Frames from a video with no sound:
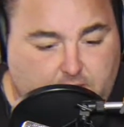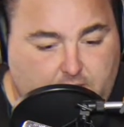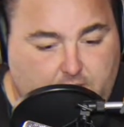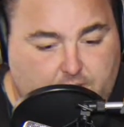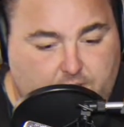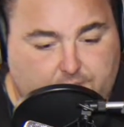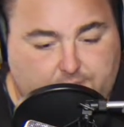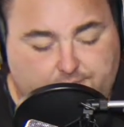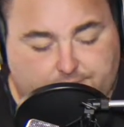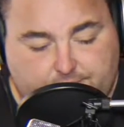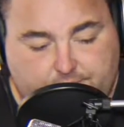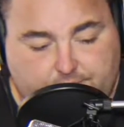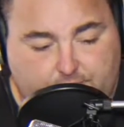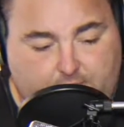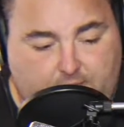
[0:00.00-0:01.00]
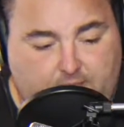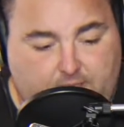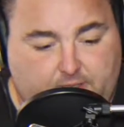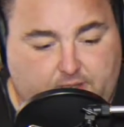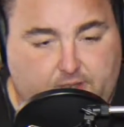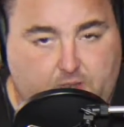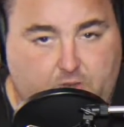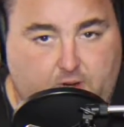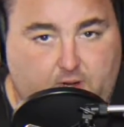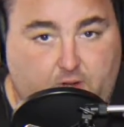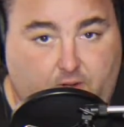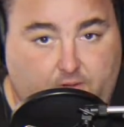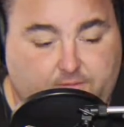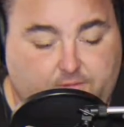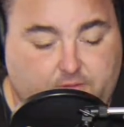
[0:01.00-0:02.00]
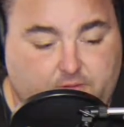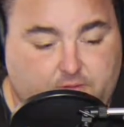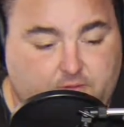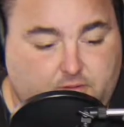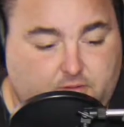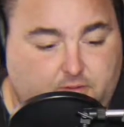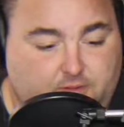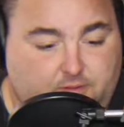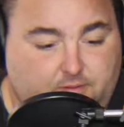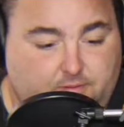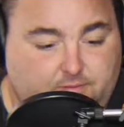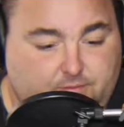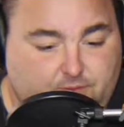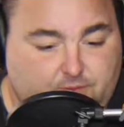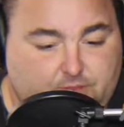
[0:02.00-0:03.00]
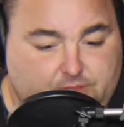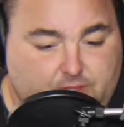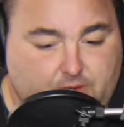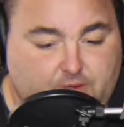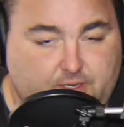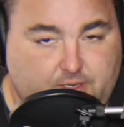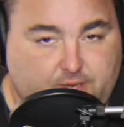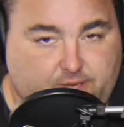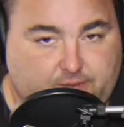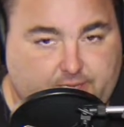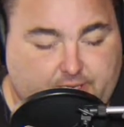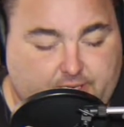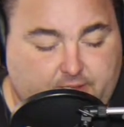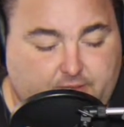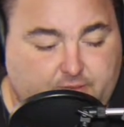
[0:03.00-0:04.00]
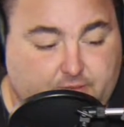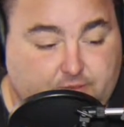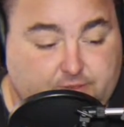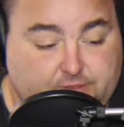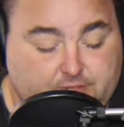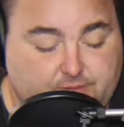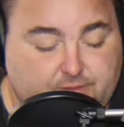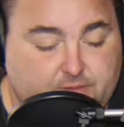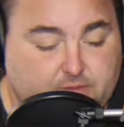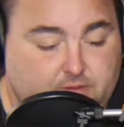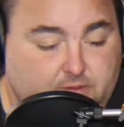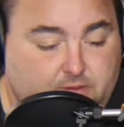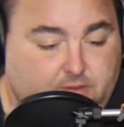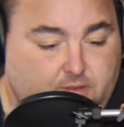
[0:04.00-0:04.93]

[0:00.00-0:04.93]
I edit it quite often, usually on it every day, doing something.